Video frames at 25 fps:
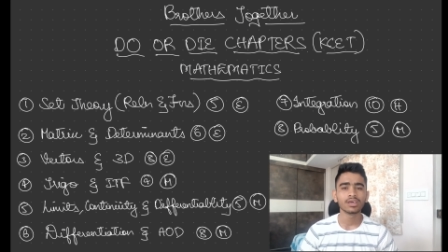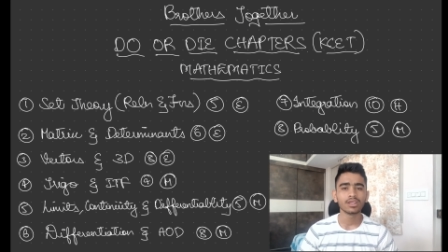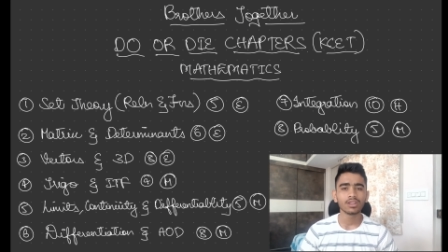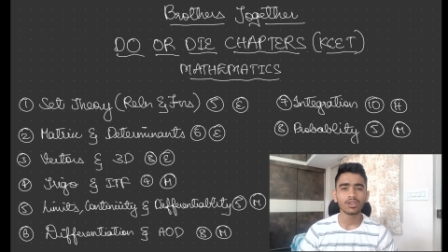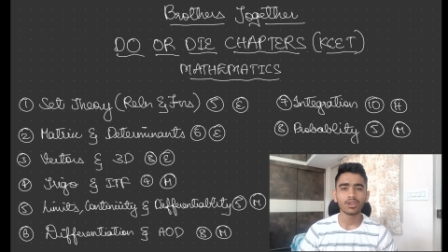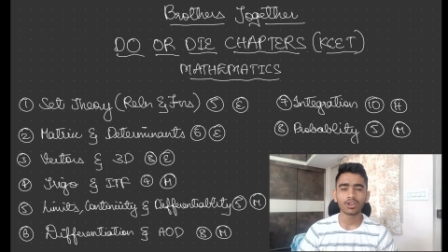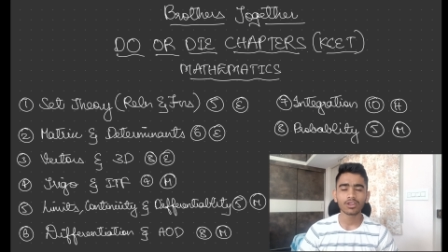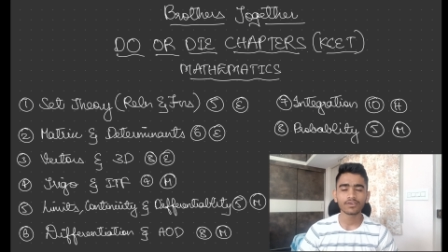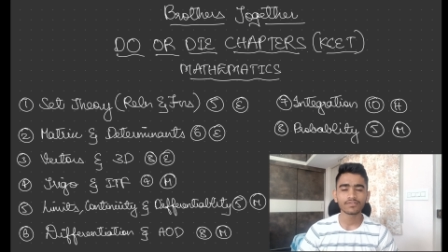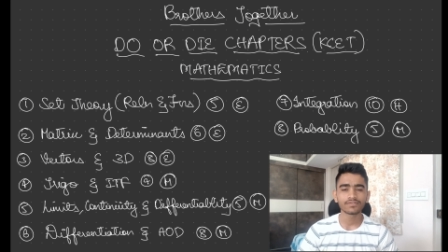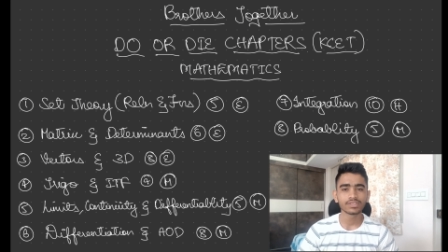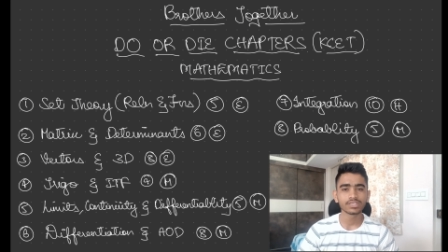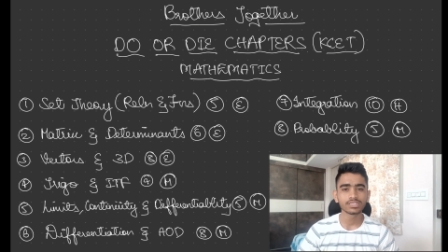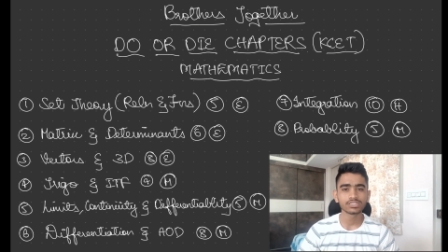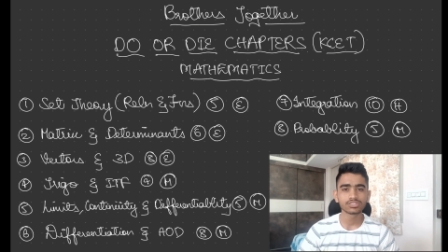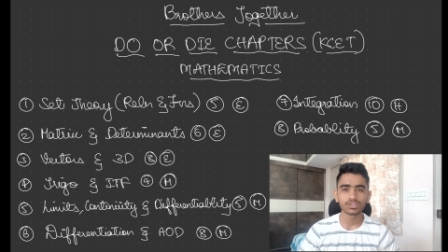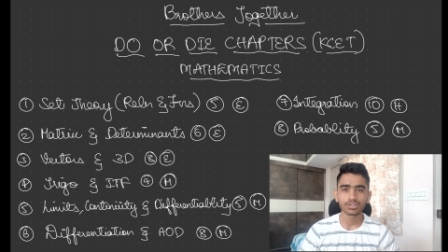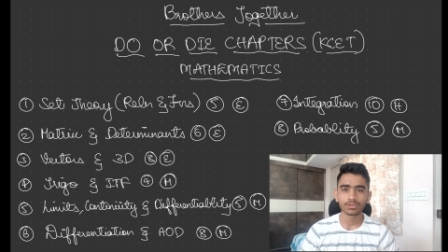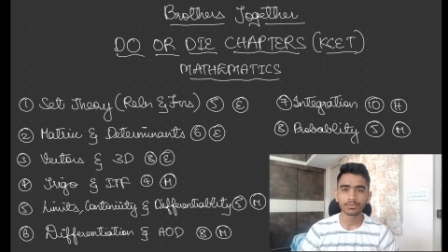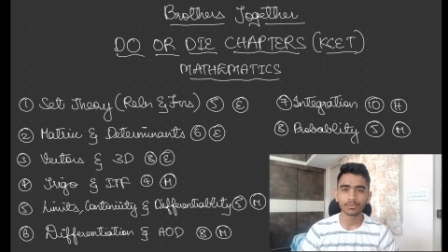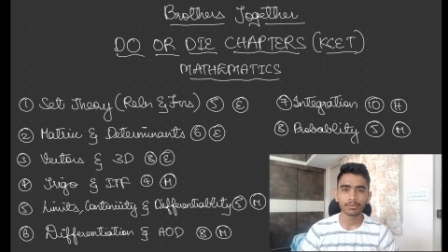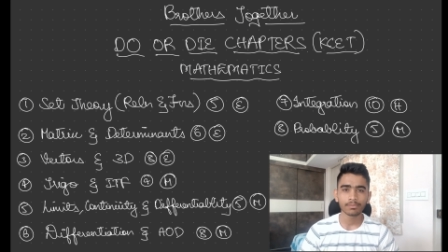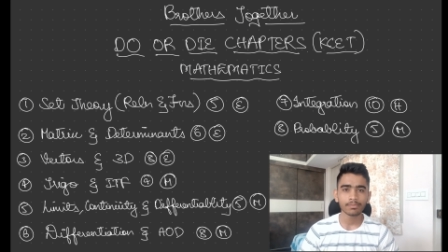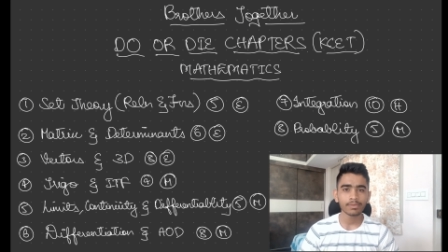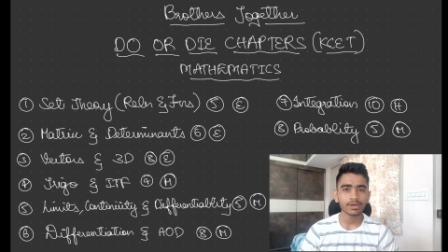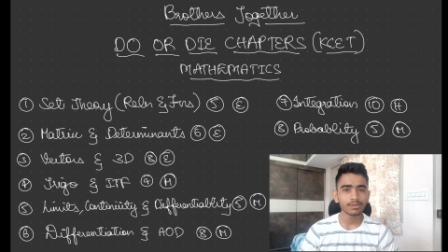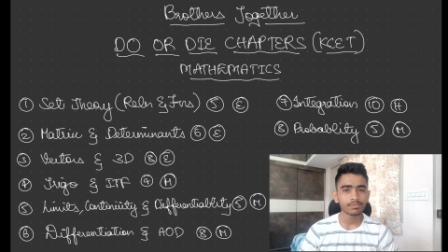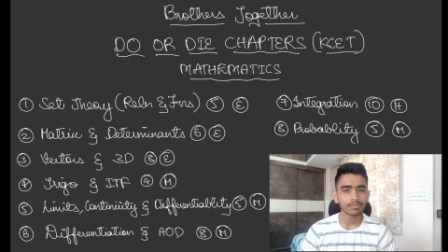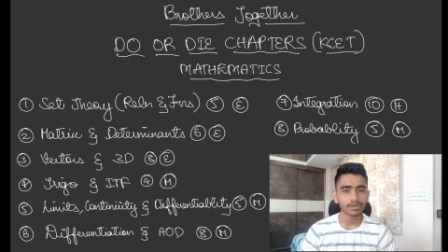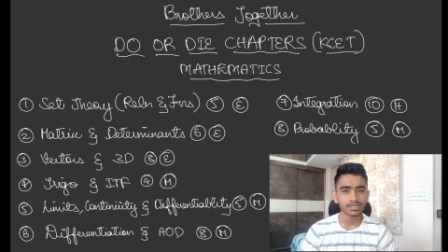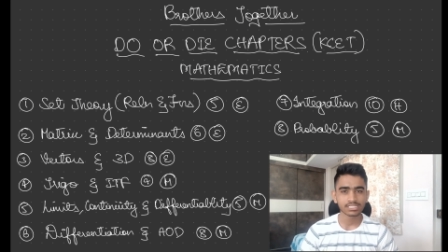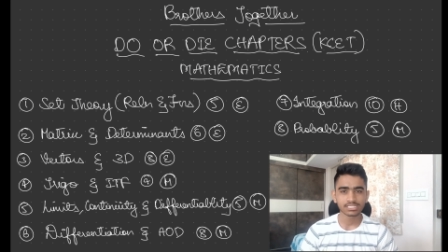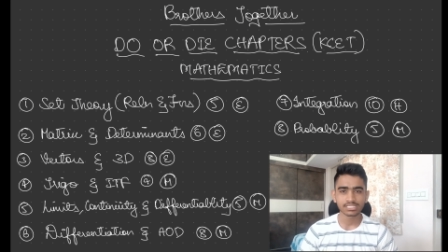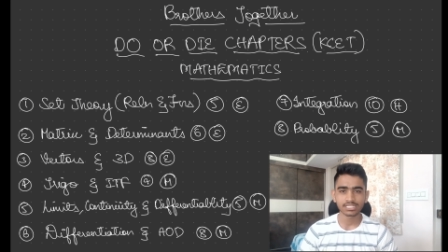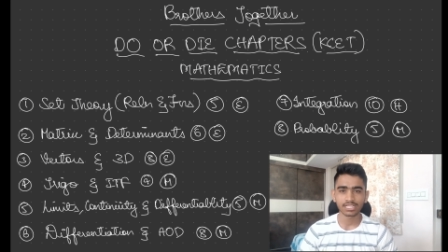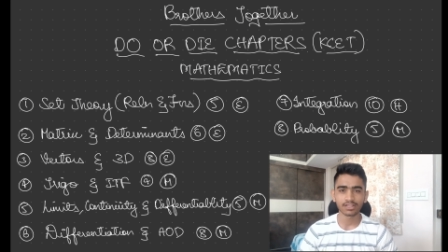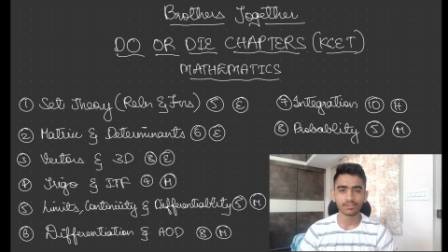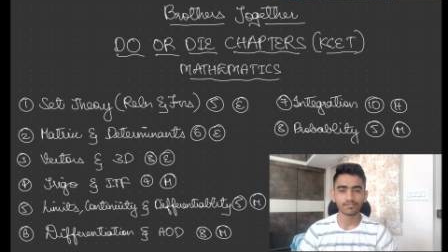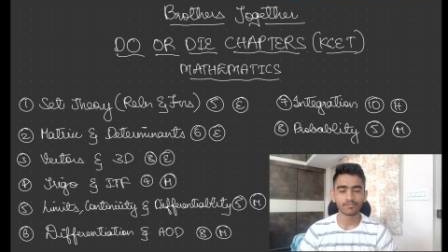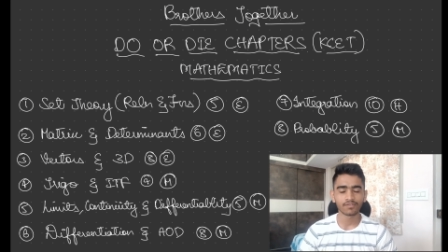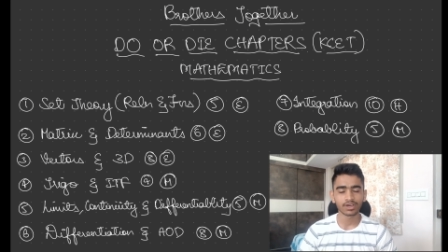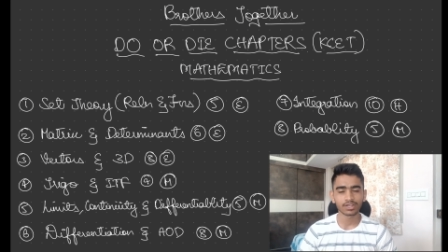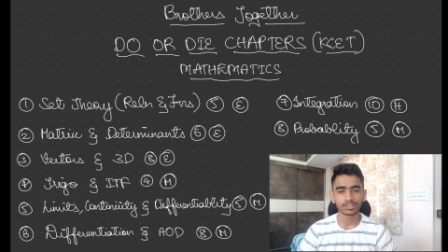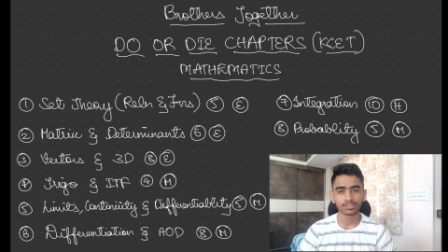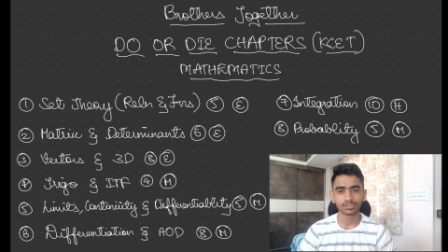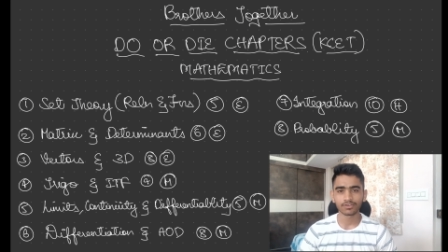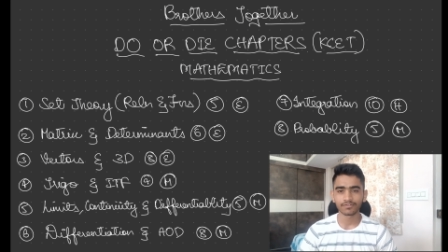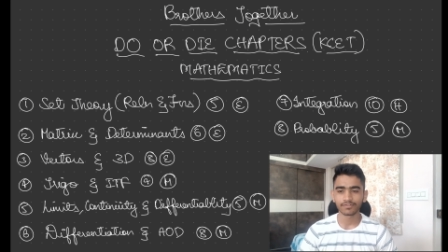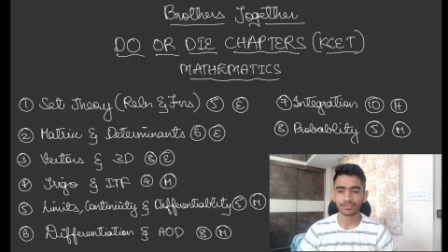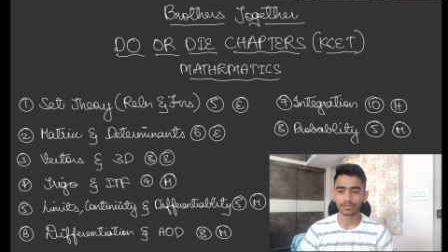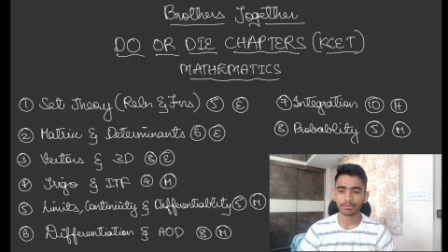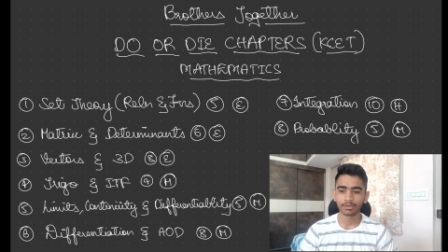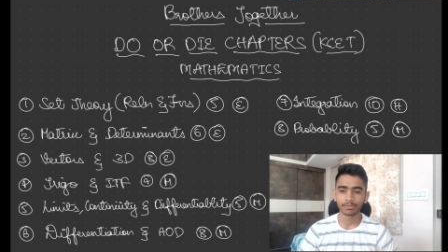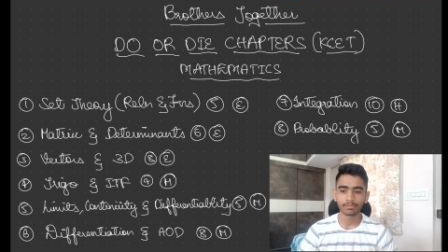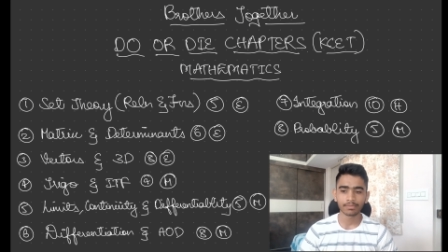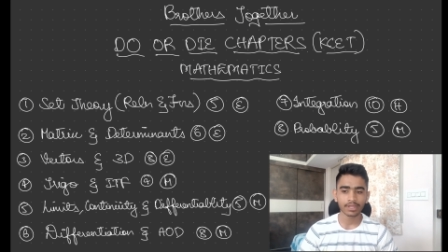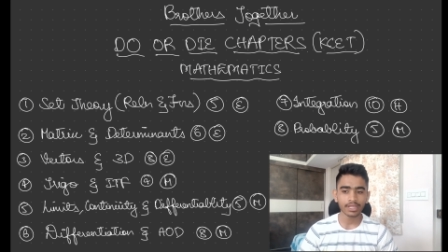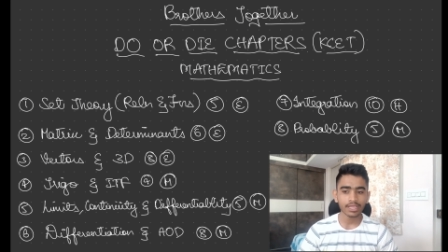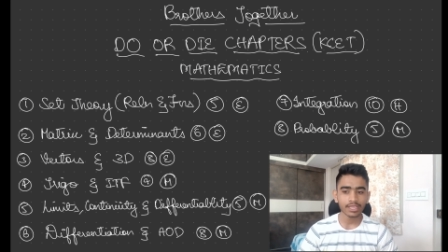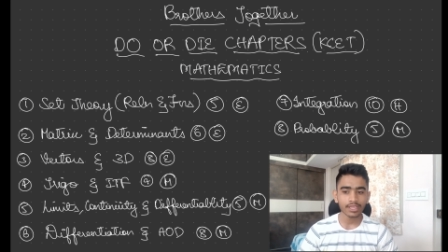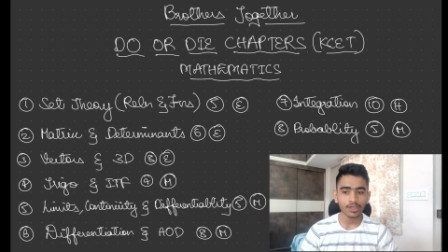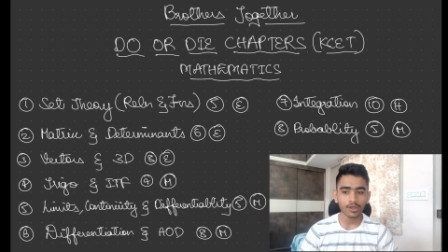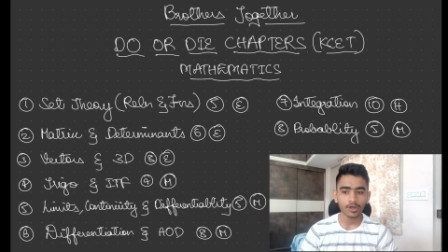lot of things to remember, but still worth of remembering